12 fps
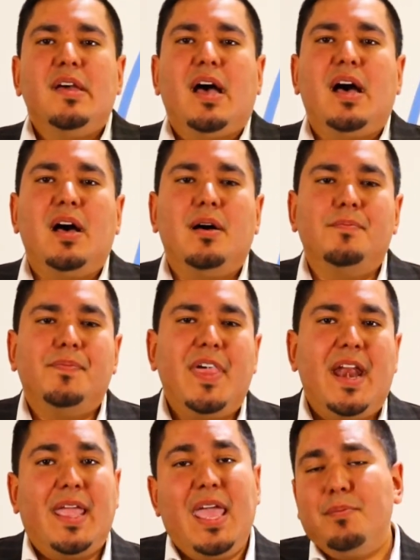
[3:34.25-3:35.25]

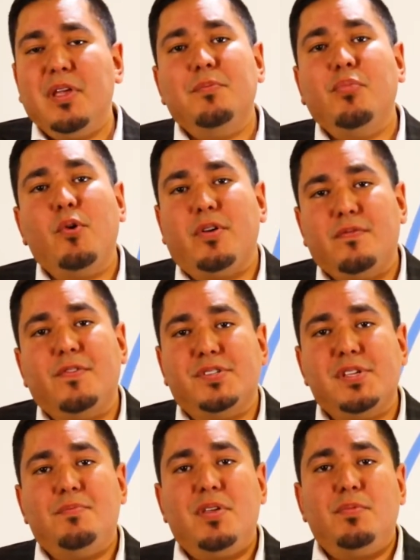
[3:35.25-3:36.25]
that it can be important for
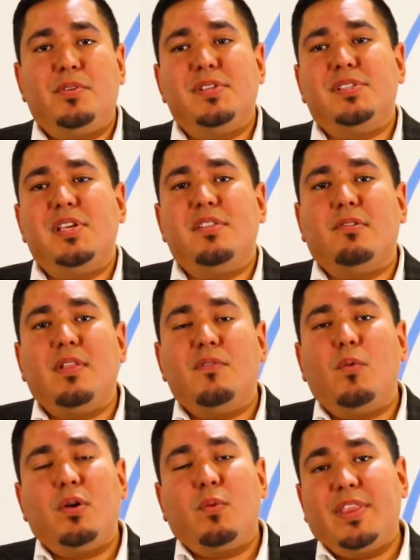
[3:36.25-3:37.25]
some people to see their loved
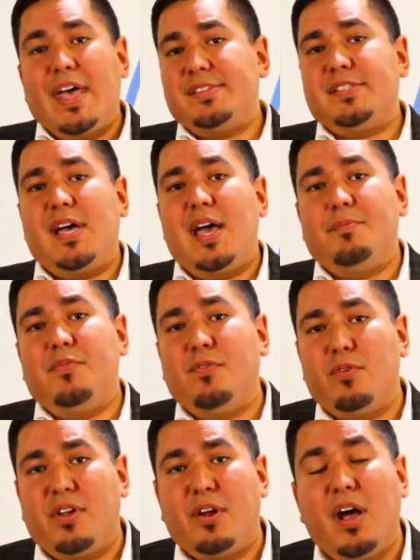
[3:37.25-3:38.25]
one last time
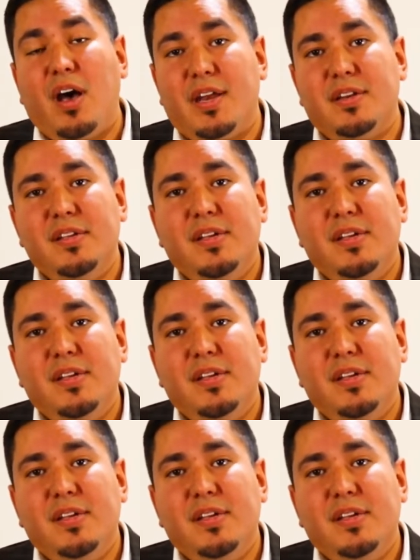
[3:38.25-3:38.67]
before they're gone.